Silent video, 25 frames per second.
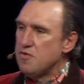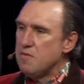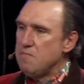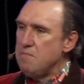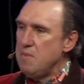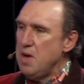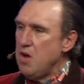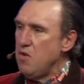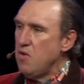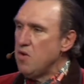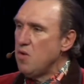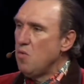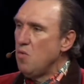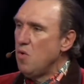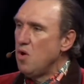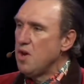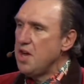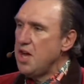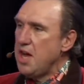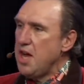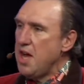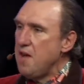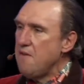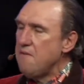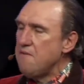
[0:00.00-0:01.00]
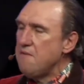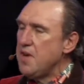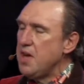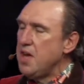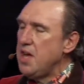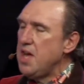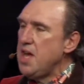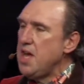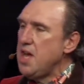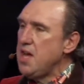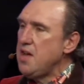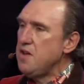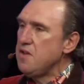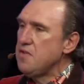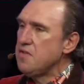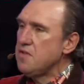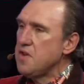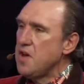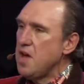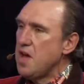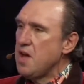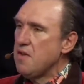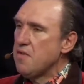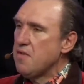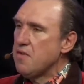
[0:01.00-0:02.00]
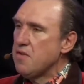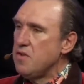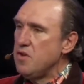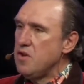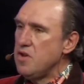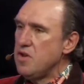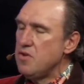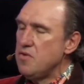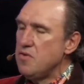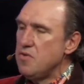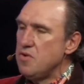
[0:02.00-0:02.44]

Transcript: of Mary whatever he saith to you,